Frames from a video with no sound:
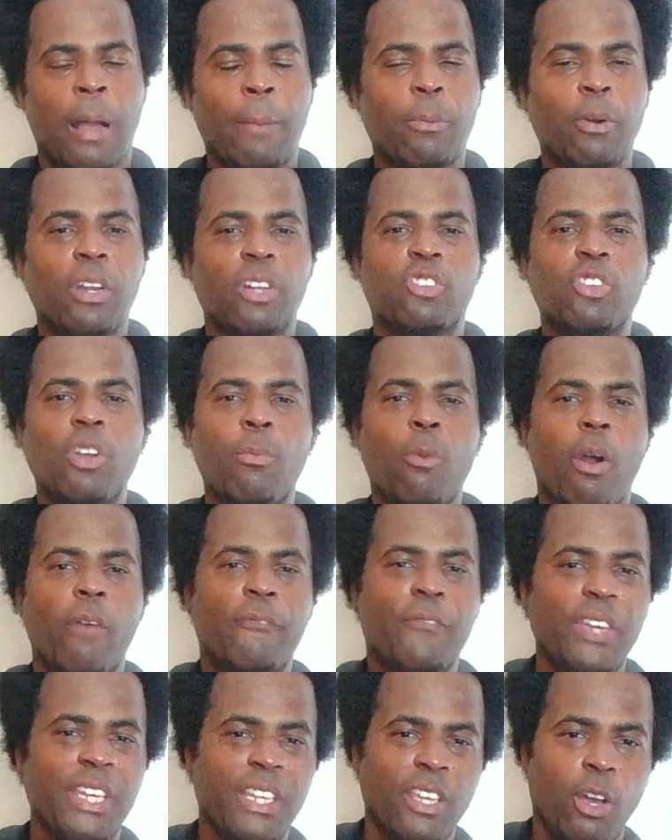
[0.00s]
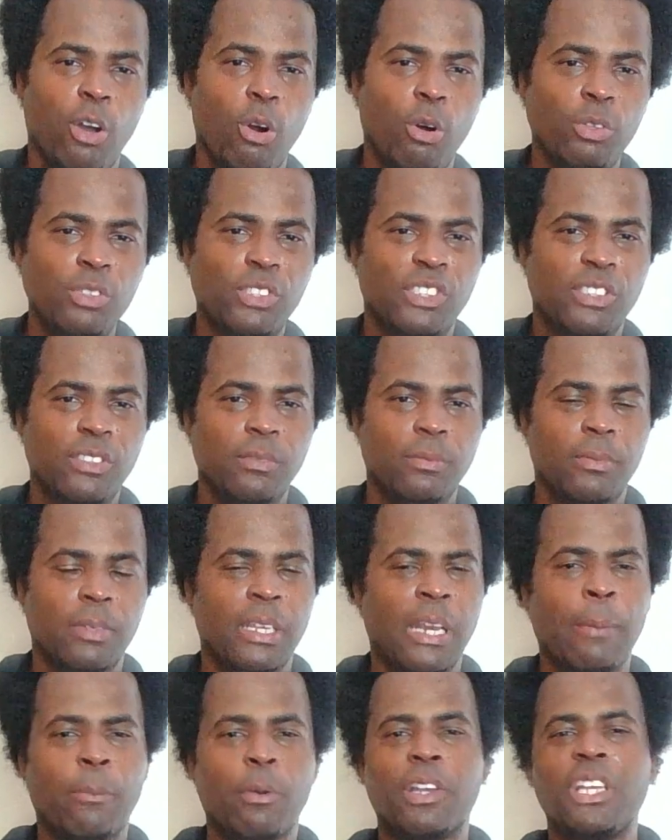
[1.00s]
I'm going to do more videos,
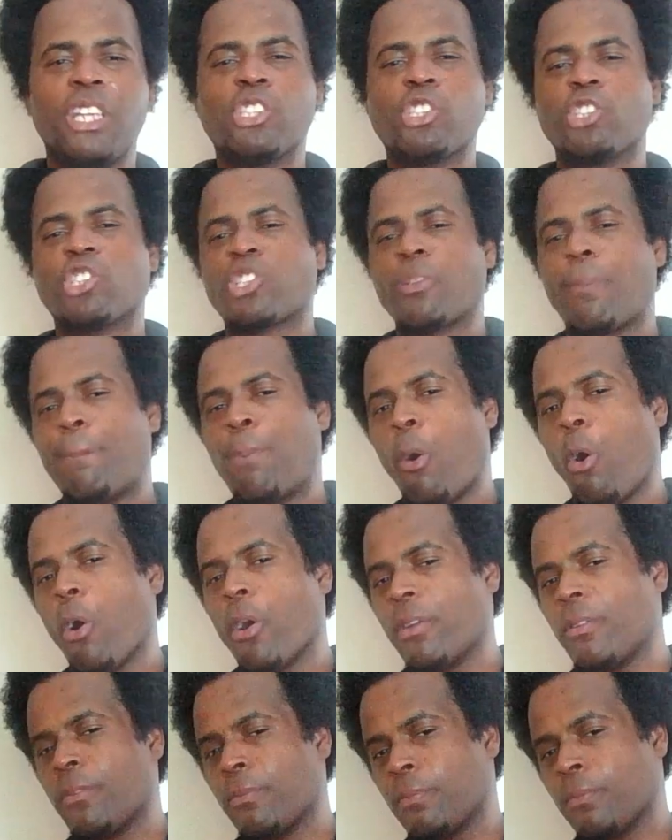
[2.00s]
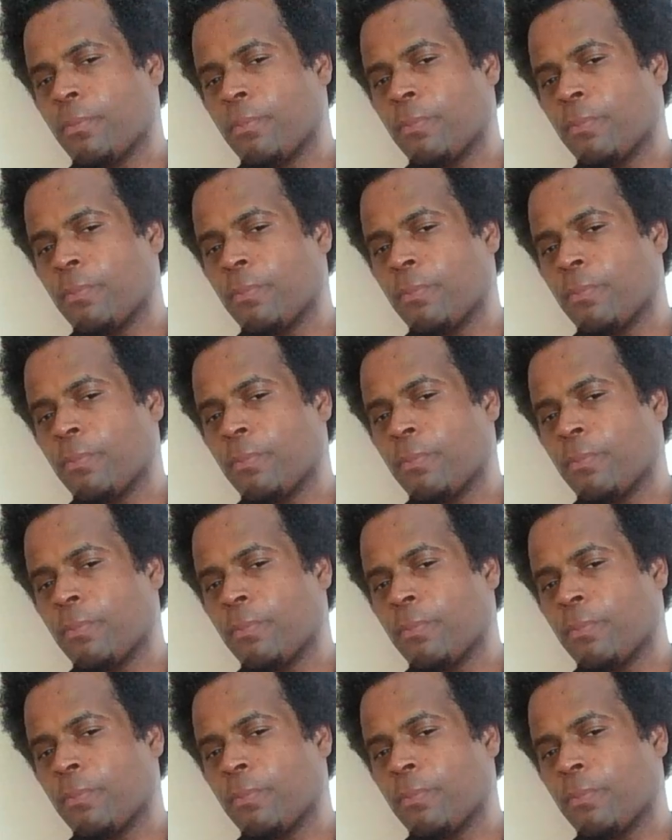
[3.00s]
and I'm going to need your support.